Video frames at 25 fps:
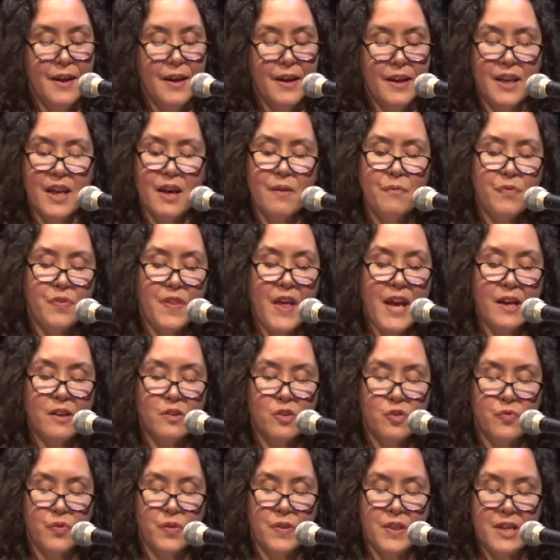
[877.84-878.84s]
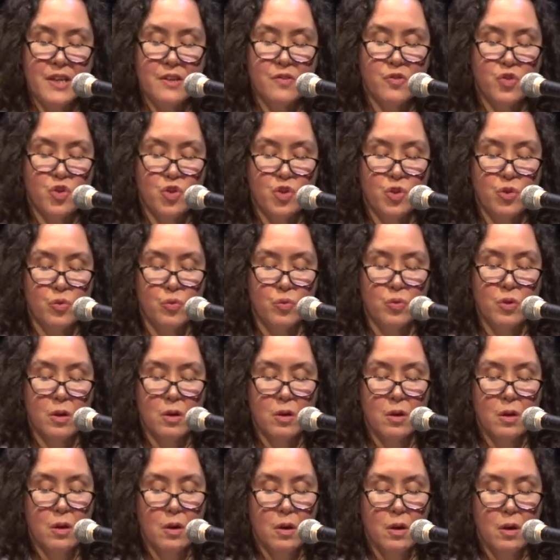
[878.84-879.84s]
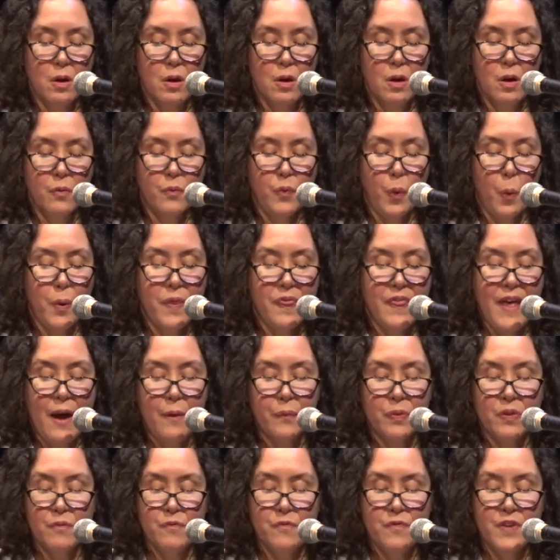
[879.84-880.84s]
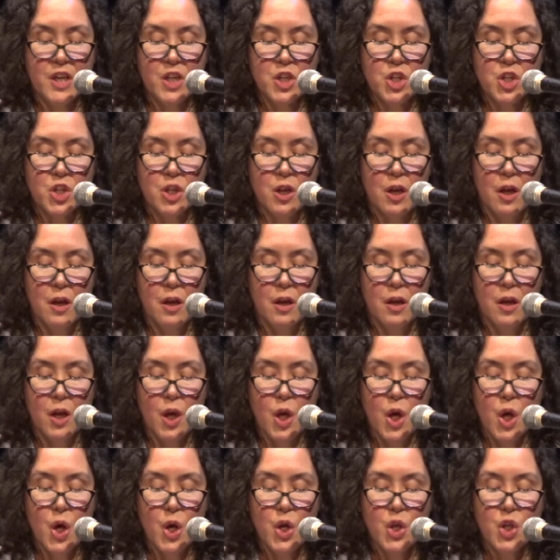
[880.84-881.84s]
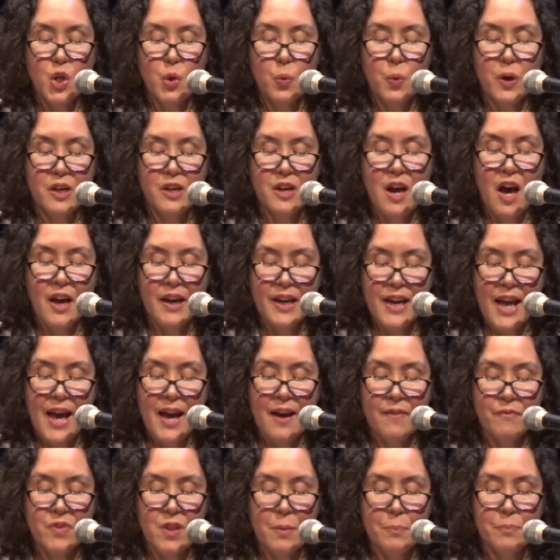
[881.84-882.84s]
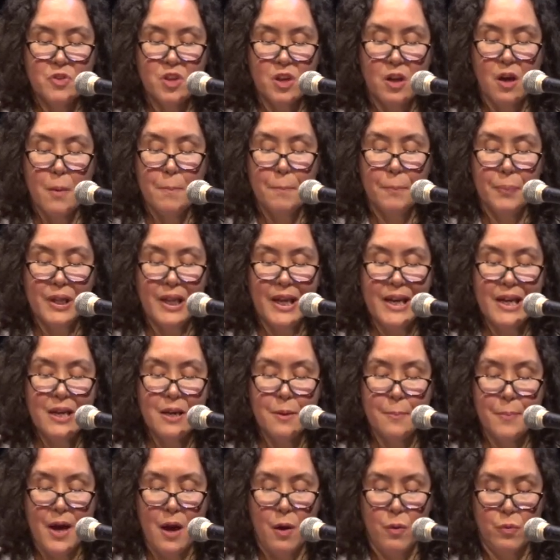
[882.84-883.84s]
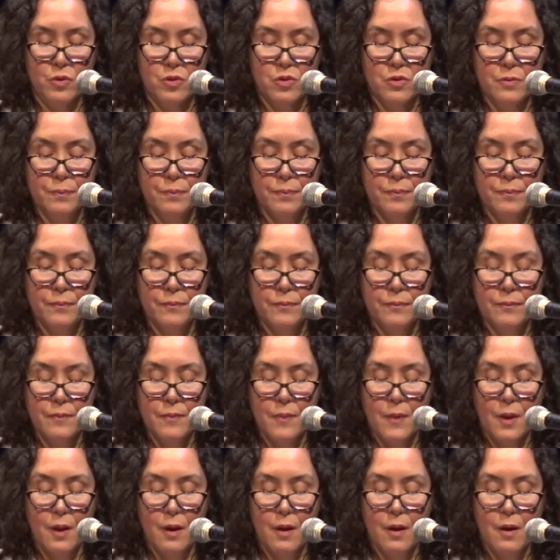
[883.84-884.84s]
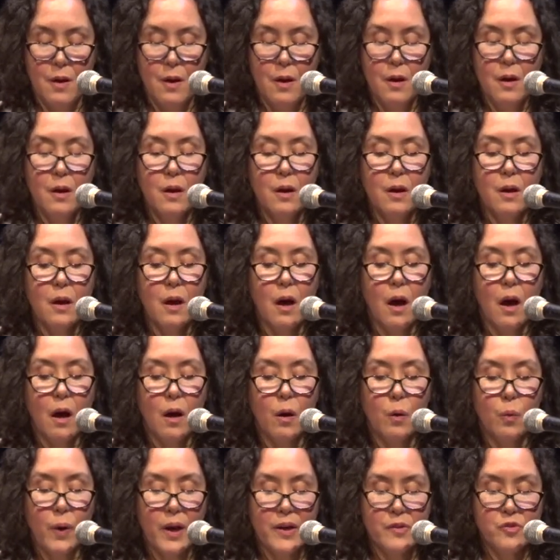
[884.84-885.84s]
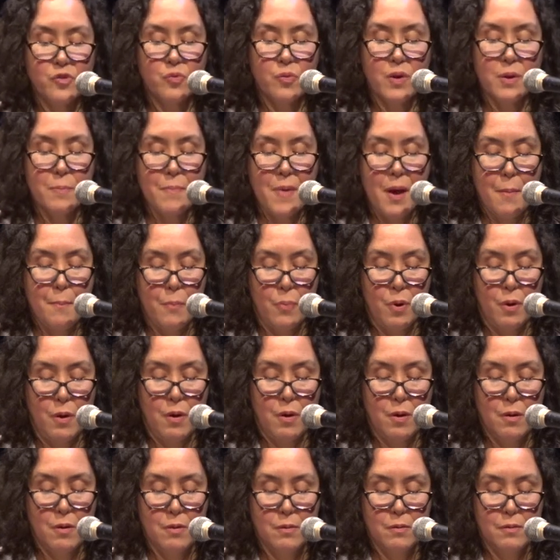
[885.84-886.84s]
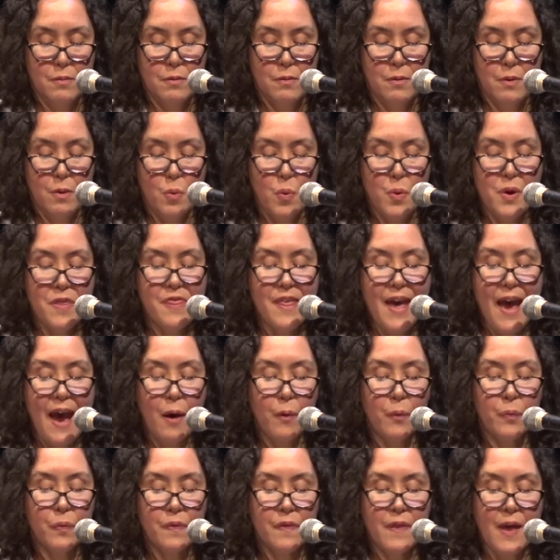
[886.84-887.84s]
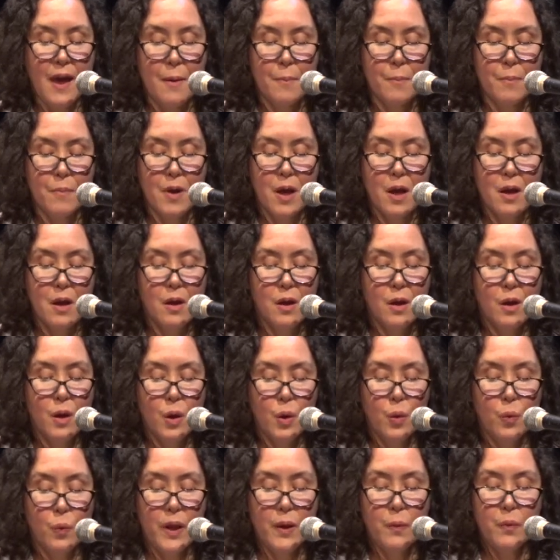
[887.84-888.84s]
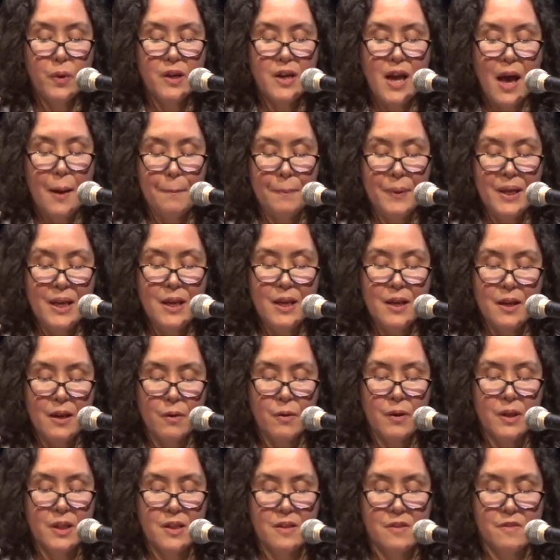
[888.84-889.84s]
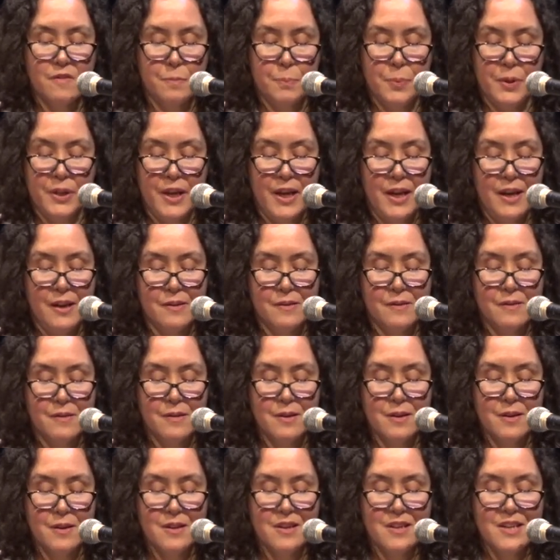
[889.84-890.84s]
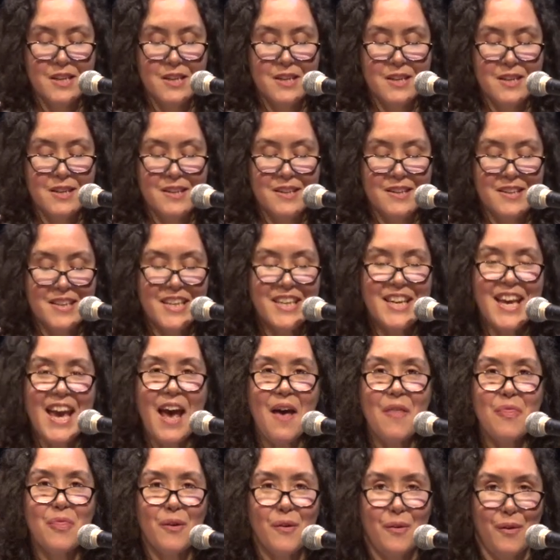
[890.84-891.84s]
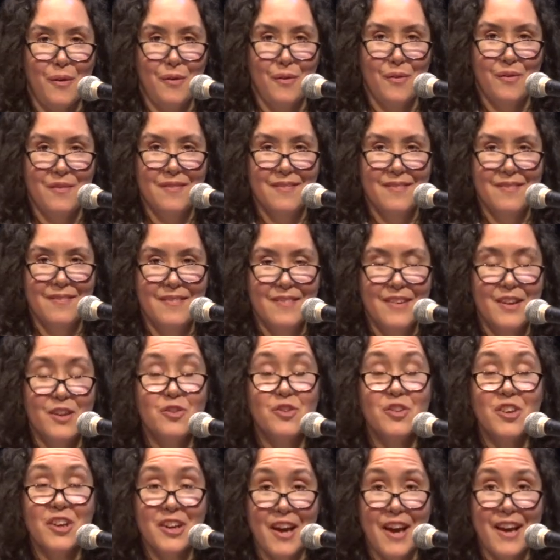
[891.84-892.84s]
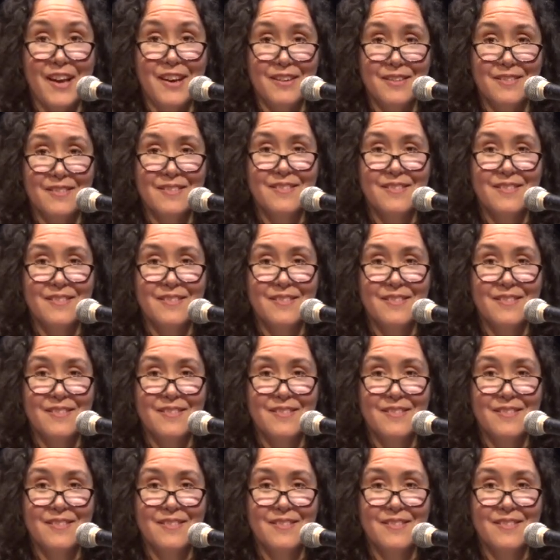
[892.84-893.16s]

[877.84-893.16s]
Give thanks for these too, for without the fish, you would not have them to complain about. Always remember, without them, we would not be here in this place, together tonight.